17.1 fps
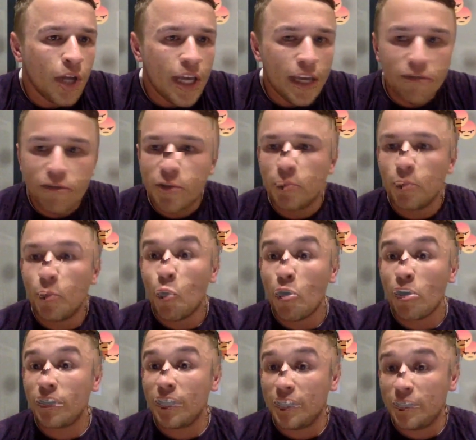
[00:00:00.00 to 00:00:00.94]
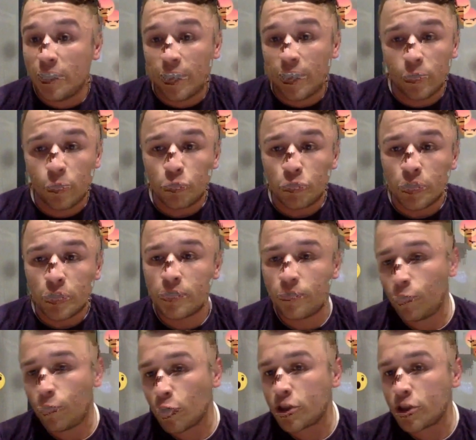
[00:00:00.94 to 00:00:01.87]
even more than recruiters,
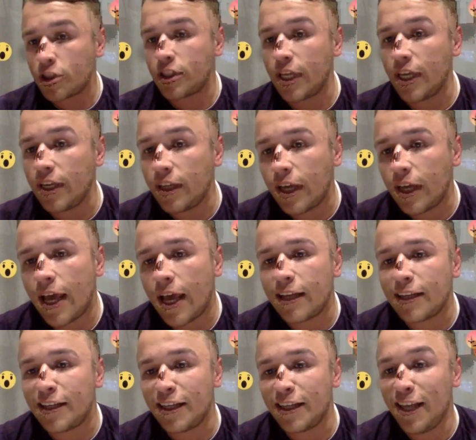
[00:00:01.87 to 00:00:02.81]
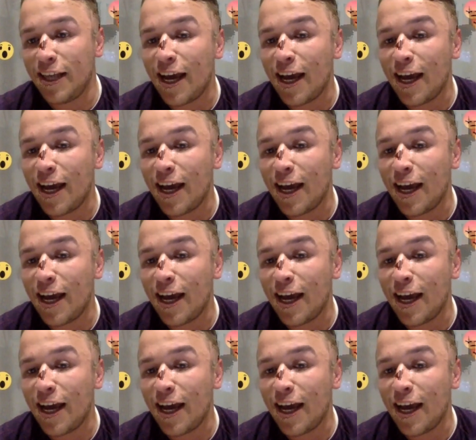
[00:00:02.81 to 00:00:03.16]
first thing. And yeah,